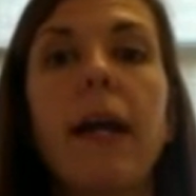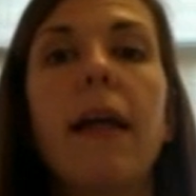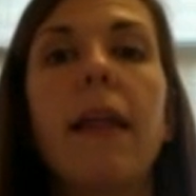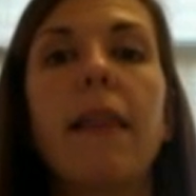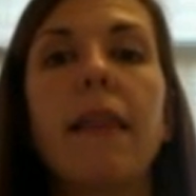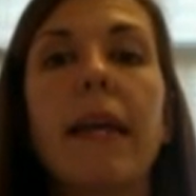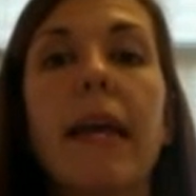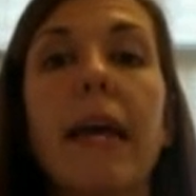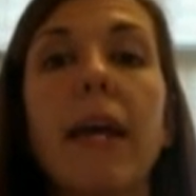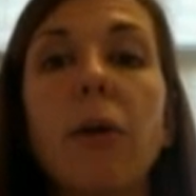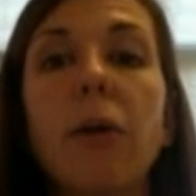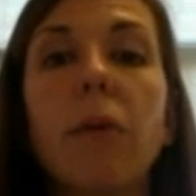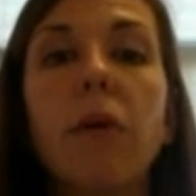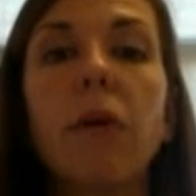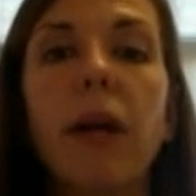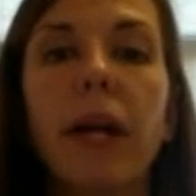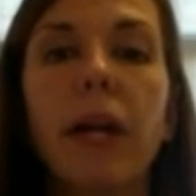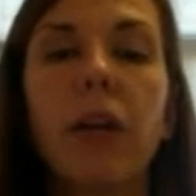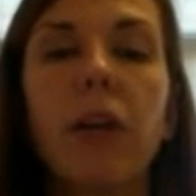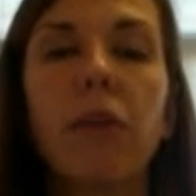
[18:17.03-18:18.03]
the
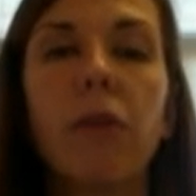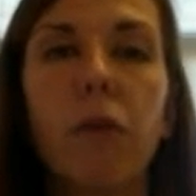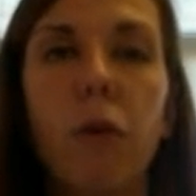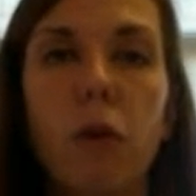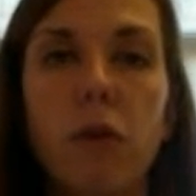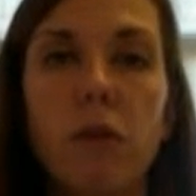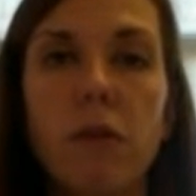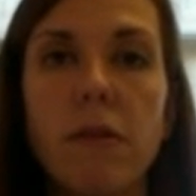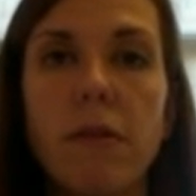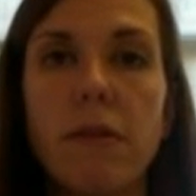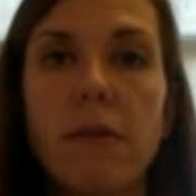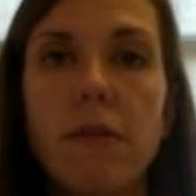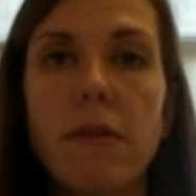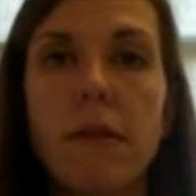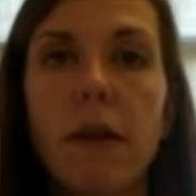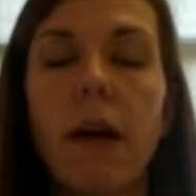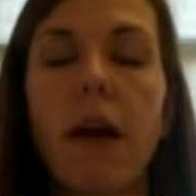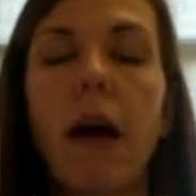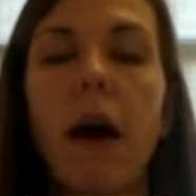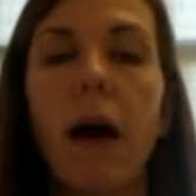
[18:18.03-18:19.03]
intermolecular forces
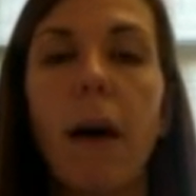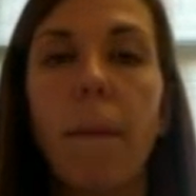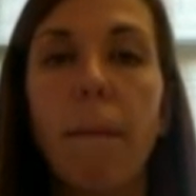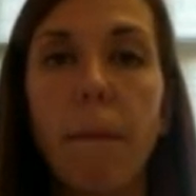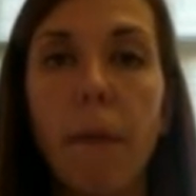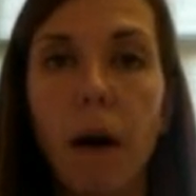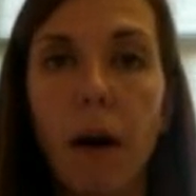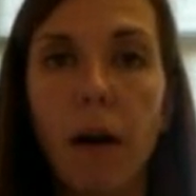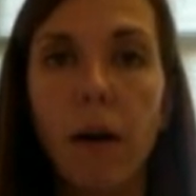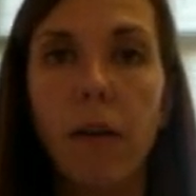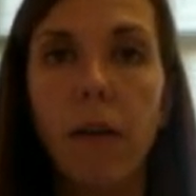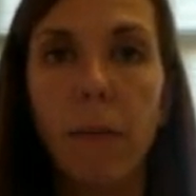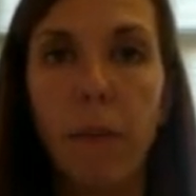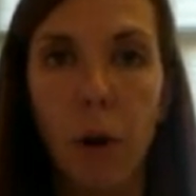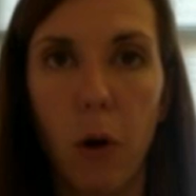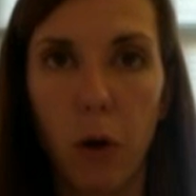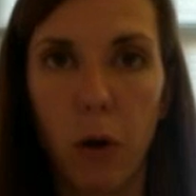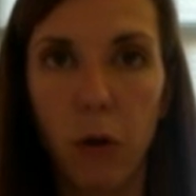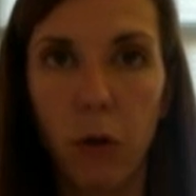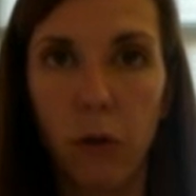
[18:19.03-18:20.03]
among the
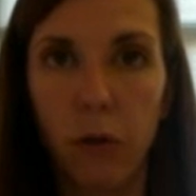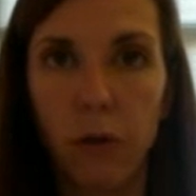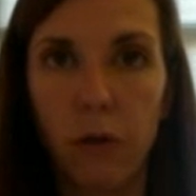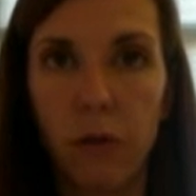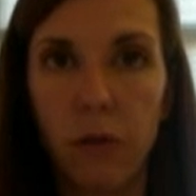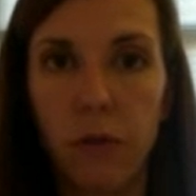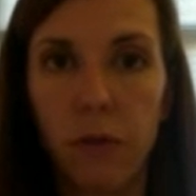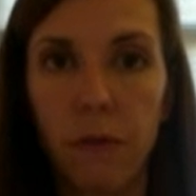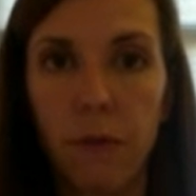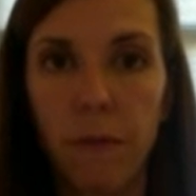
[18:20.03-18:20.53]
particles.